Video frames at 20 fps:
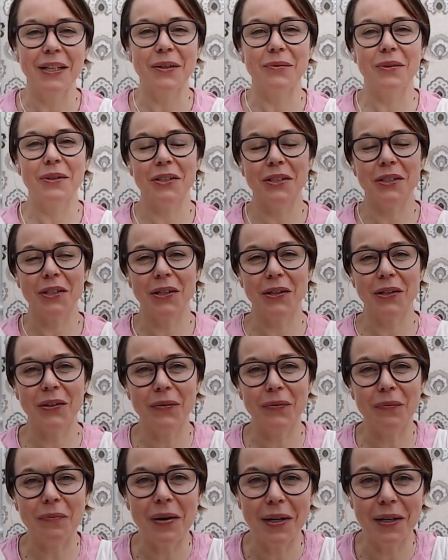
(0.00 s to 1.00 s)
Wishing
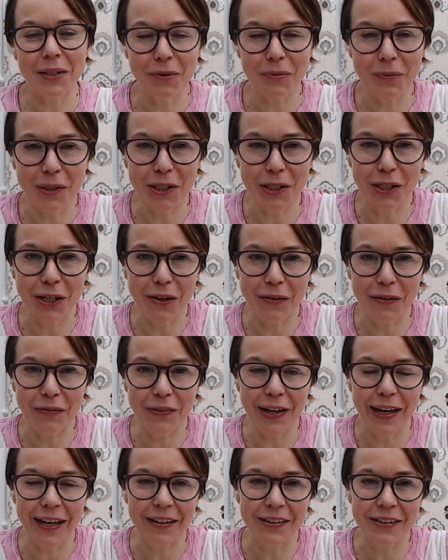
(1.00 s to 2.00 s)
you much, much love,
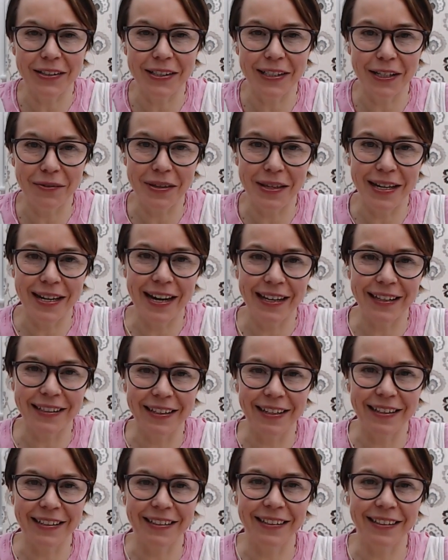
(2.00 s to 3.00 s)
and I'll see you in the
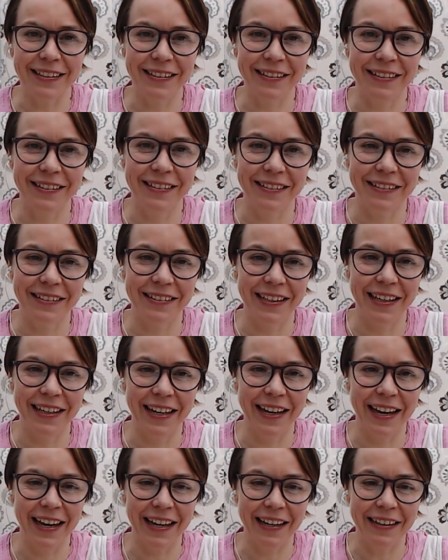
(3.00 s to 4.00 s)
next lesson.
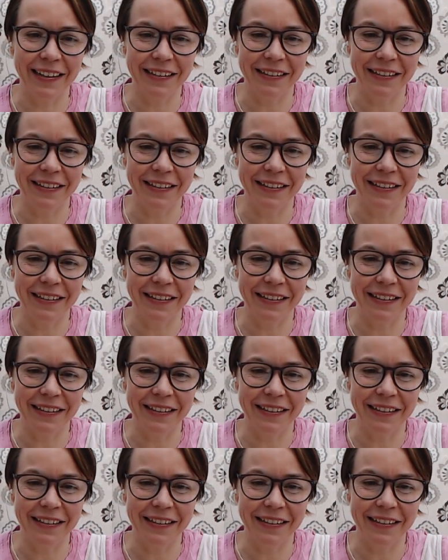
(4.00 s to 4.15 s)
Take care.